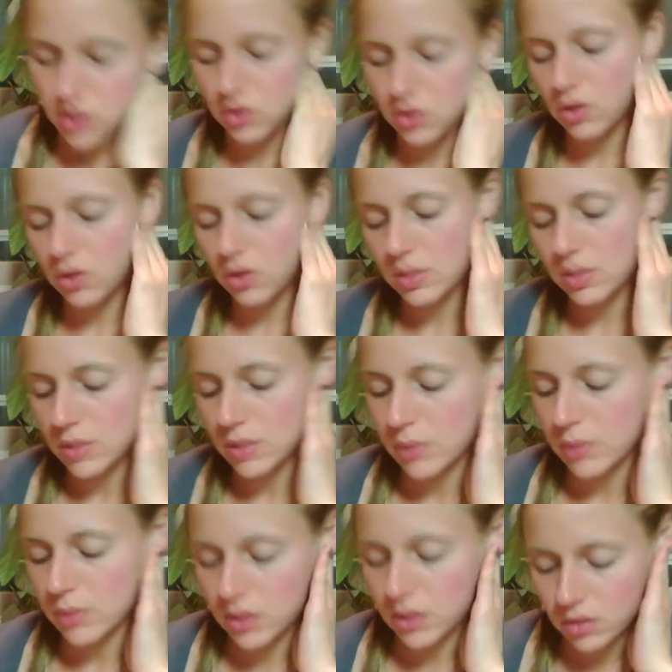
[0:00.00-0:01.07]
the notice
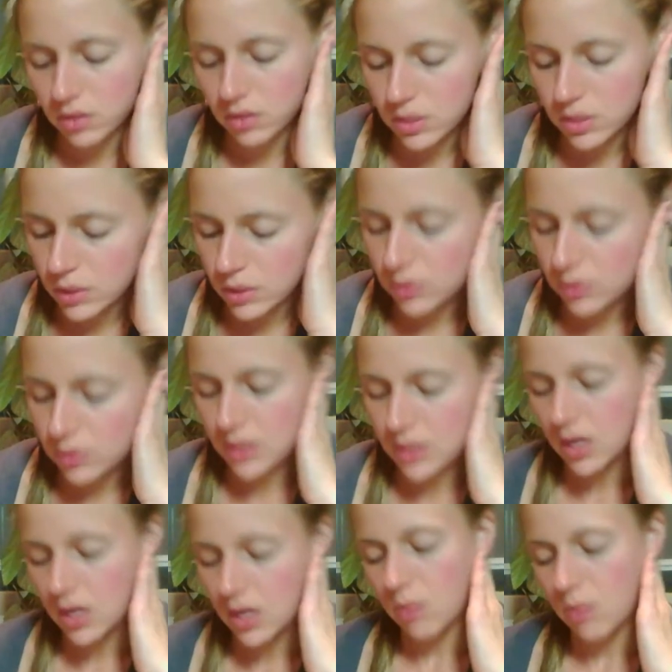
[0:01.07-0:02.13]
must be clear,
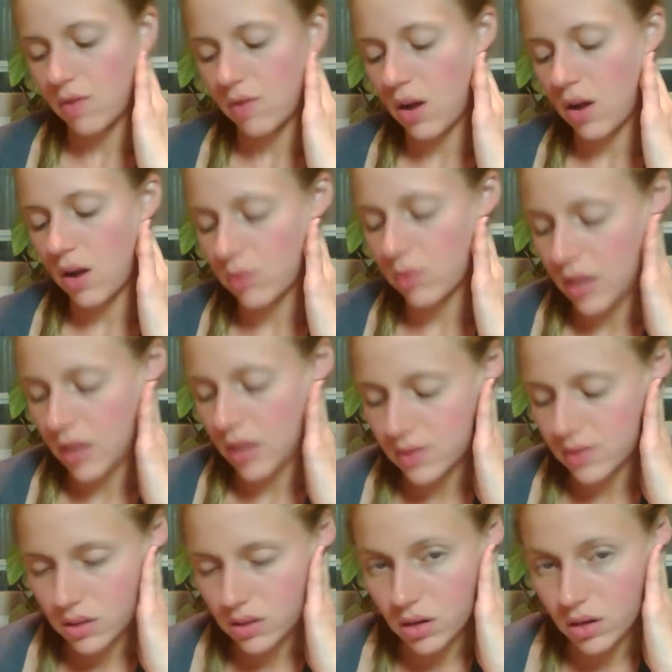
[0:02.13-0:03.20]
conspicuous, provided with the
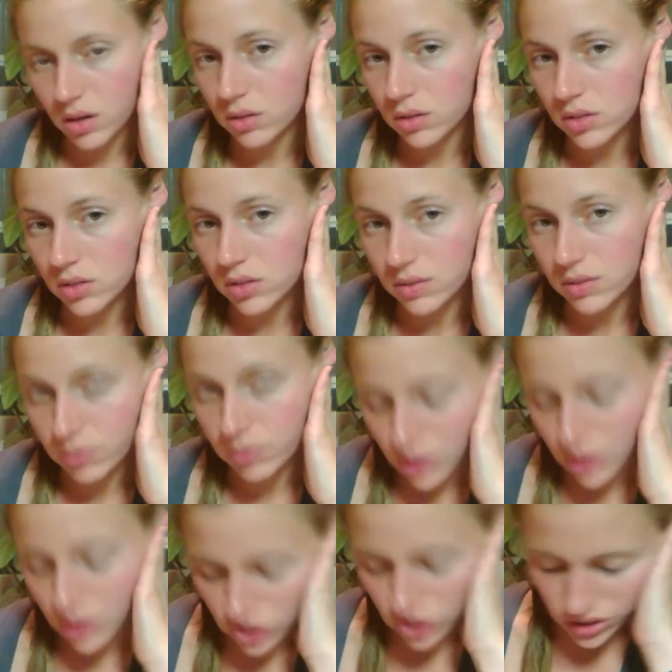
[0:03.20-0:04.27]
FCRA notice
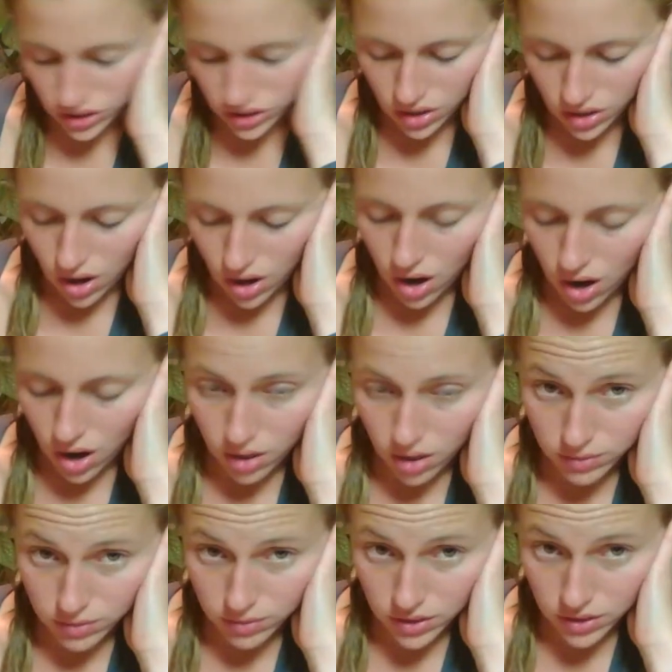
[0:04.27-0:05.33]
information,
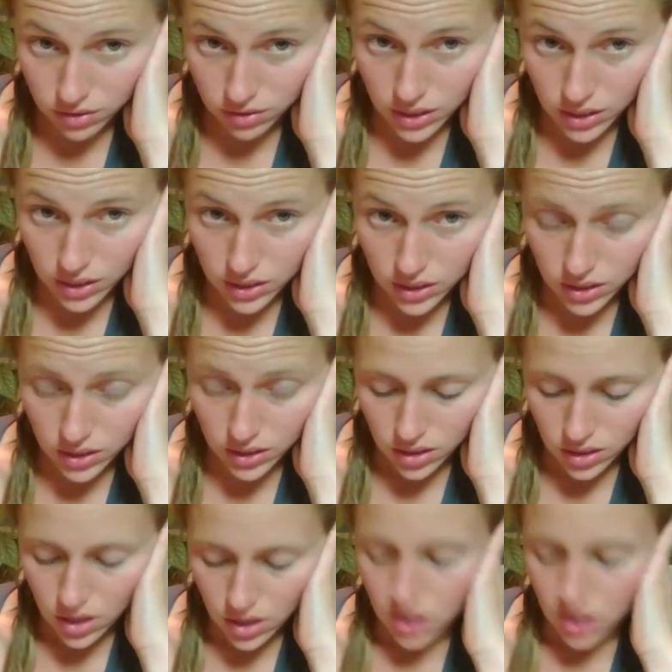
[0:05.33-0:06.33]
segregated